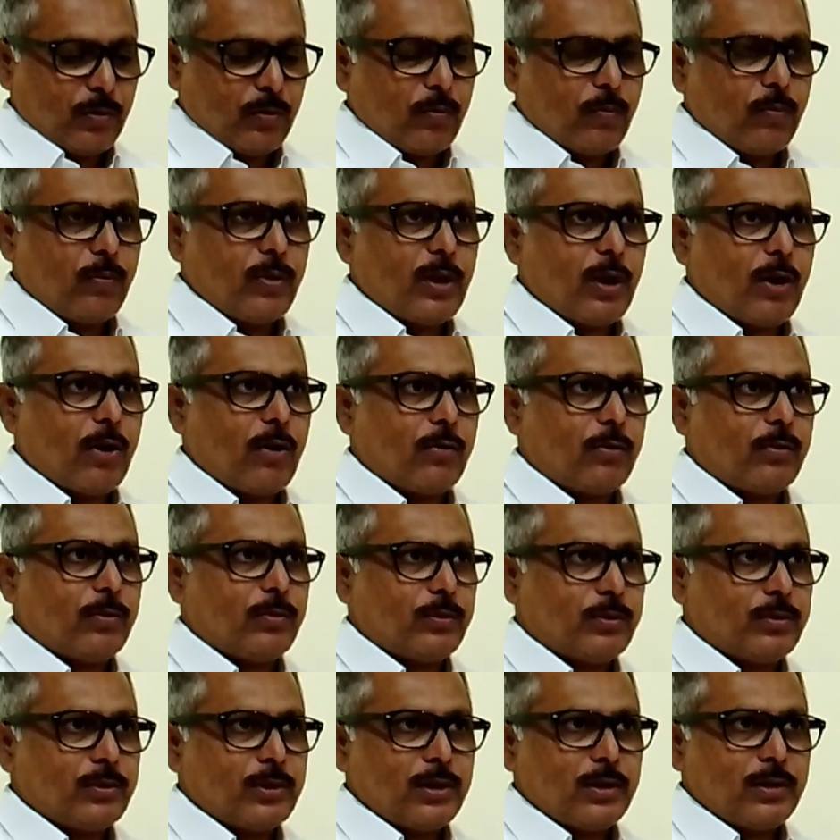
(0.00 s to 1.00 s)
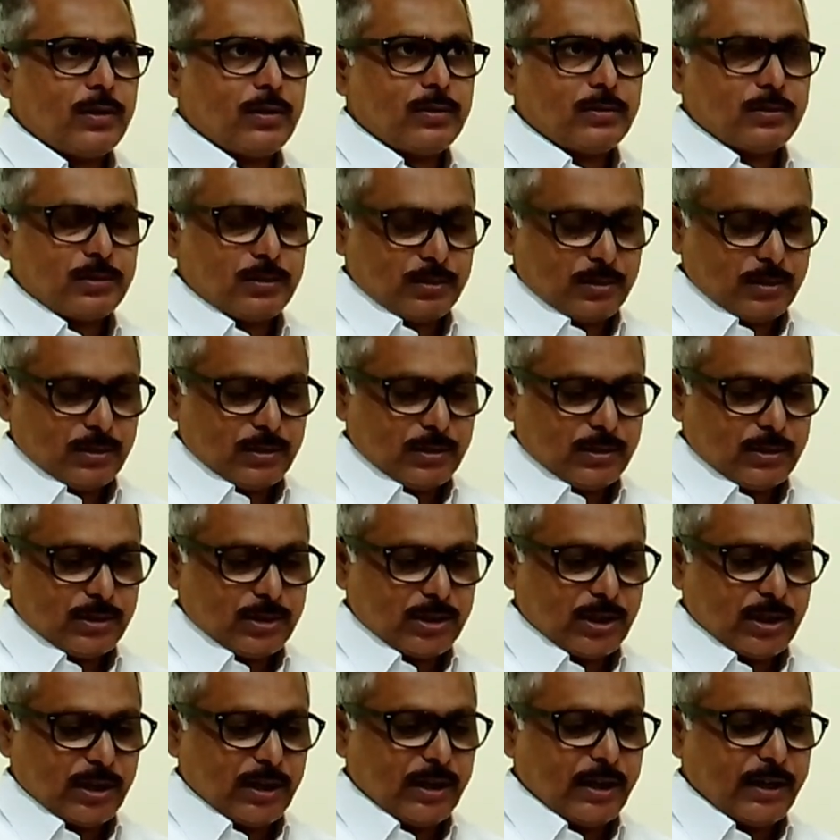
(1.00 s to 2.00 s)
we have
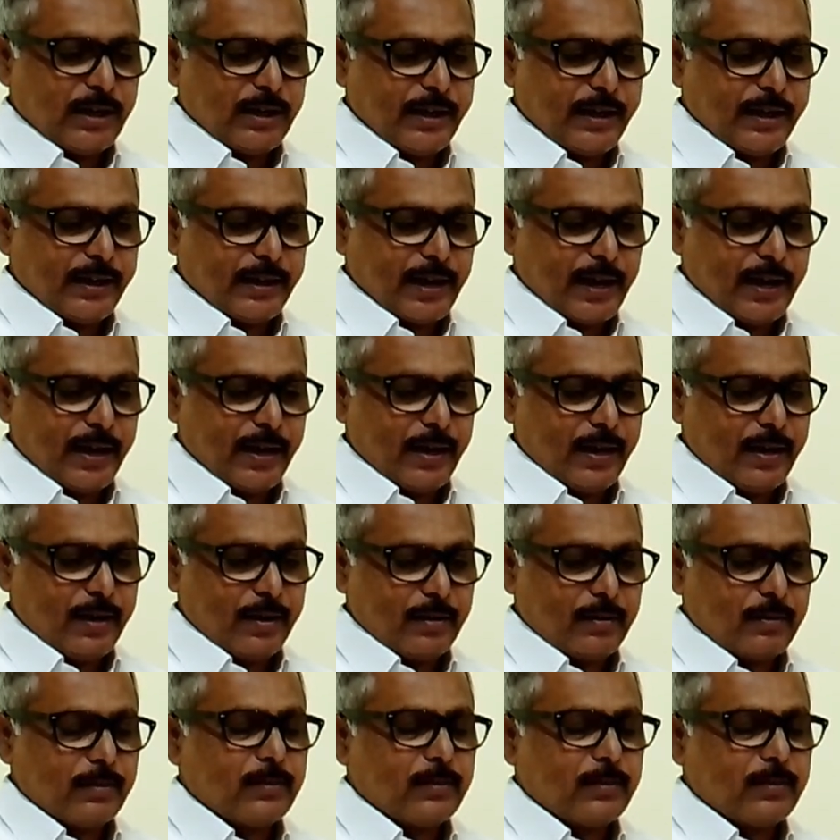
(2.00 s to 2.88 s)
seen in detail